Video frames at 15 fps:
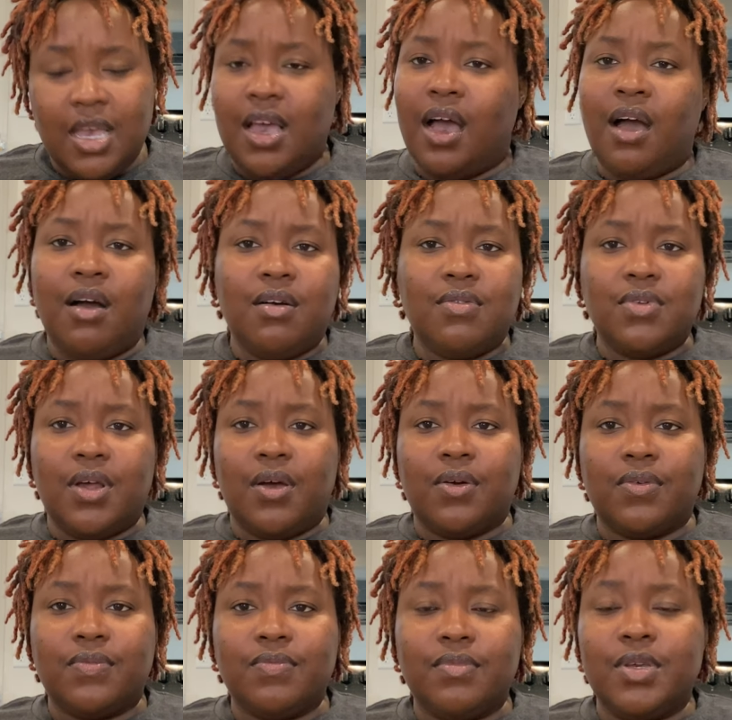I don't
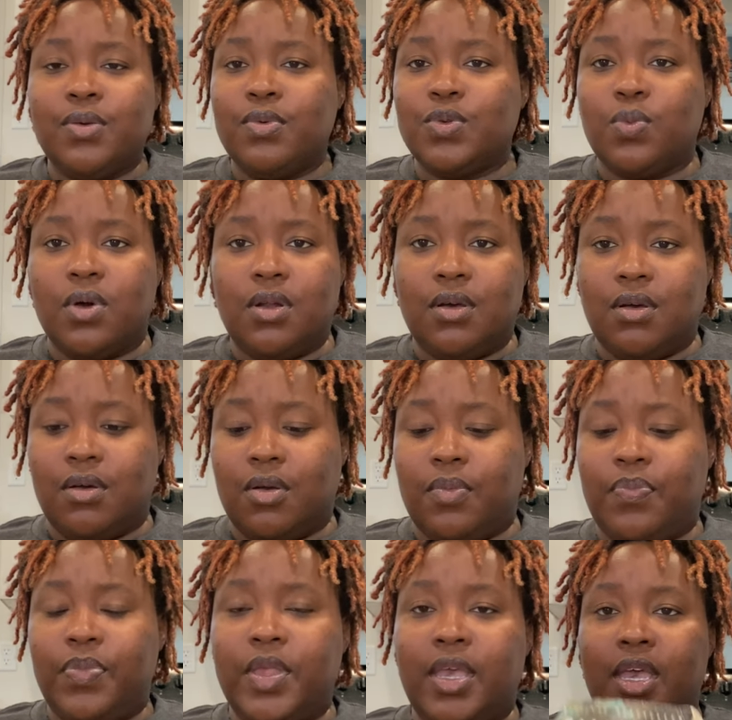know. It was one of them.